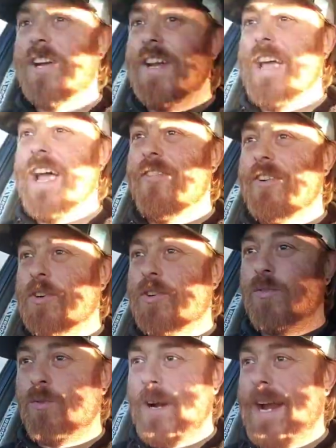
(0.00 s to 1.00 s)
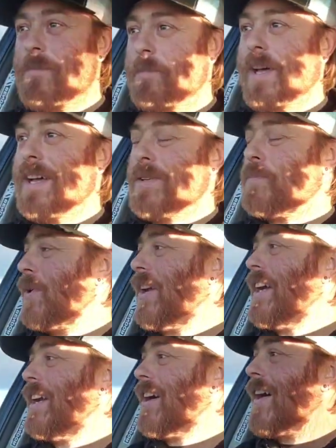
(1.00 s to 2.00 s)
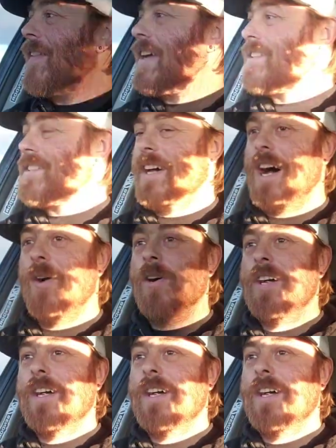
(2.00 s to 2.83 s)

gonna have a great bit to put in on this, though.